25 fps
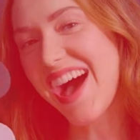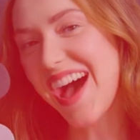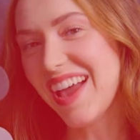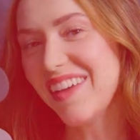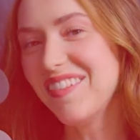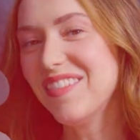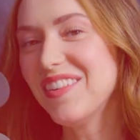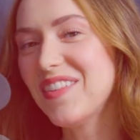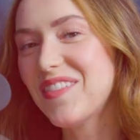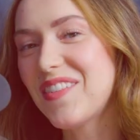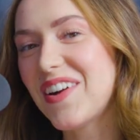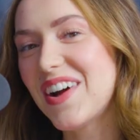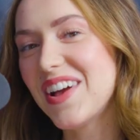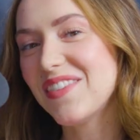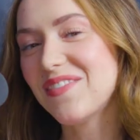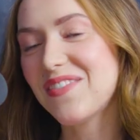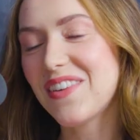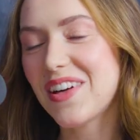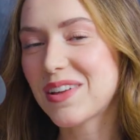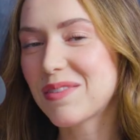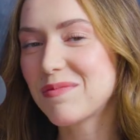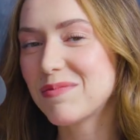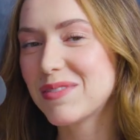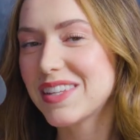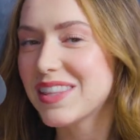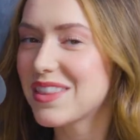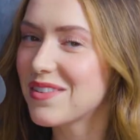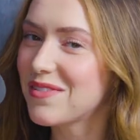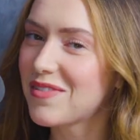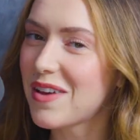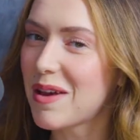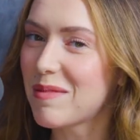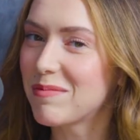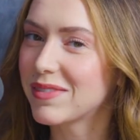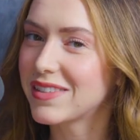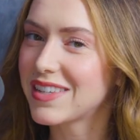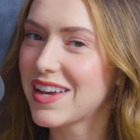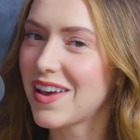Hi, everyone. Welcome to the
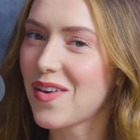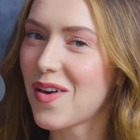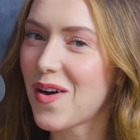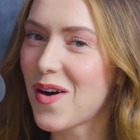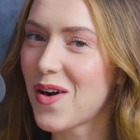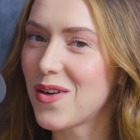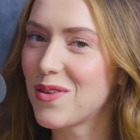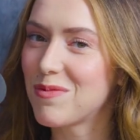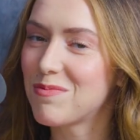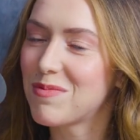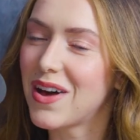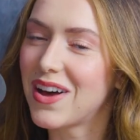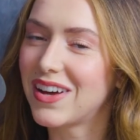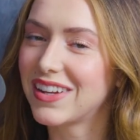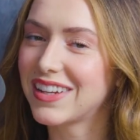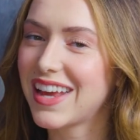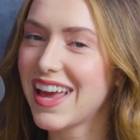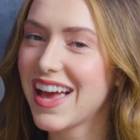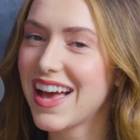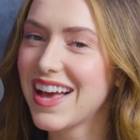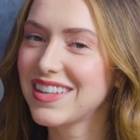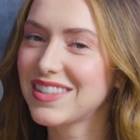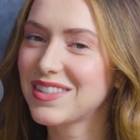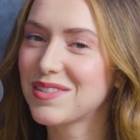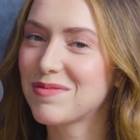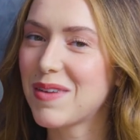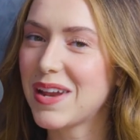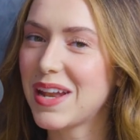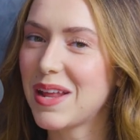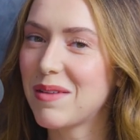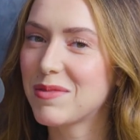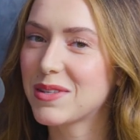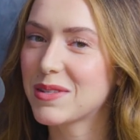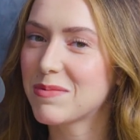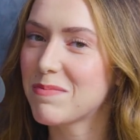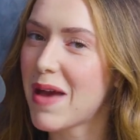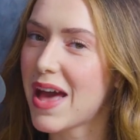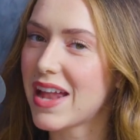Femme Tell All podcast. My name
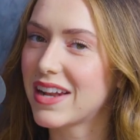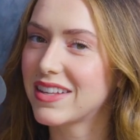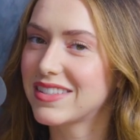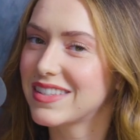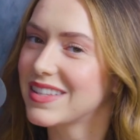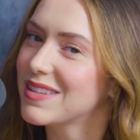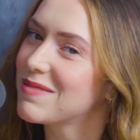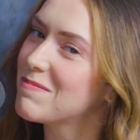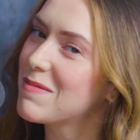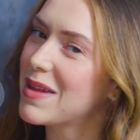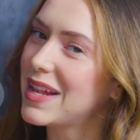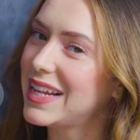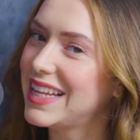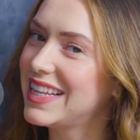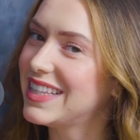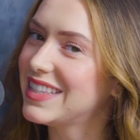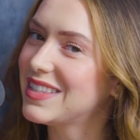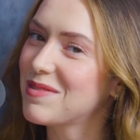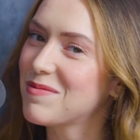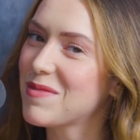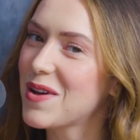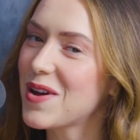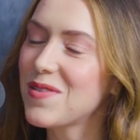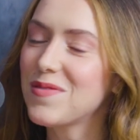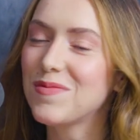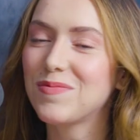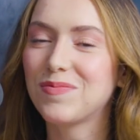is Madison Bellissimo.